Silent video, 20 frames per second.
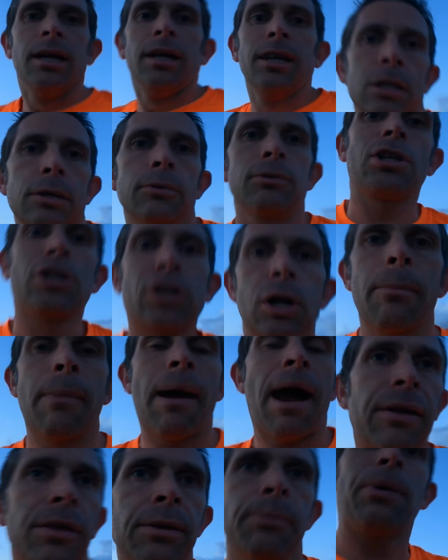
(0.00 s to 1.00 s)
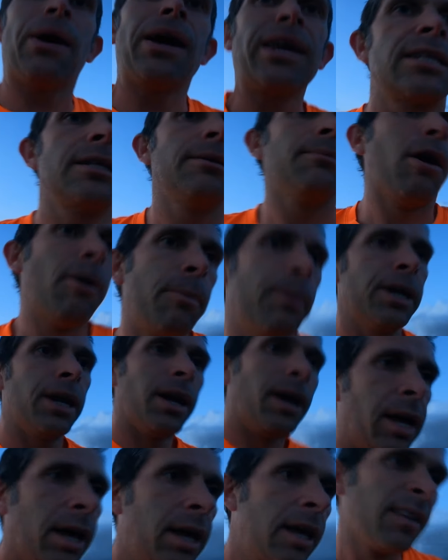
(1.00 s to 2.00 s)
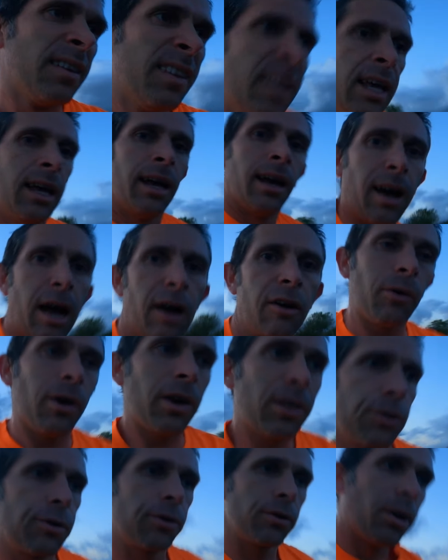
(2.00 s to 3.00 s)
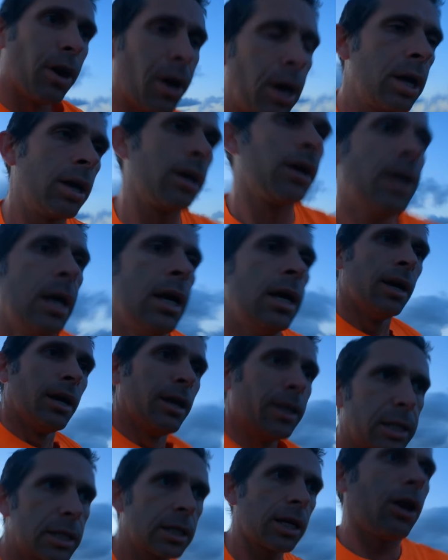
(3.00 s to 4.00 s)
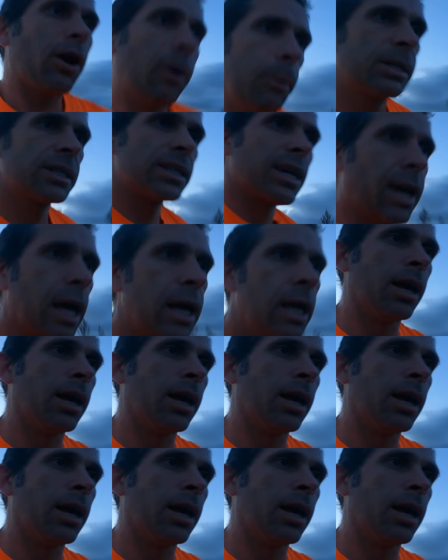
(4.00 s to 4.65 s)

So we're just on marathon pace at the moment, halfway through this kilometre.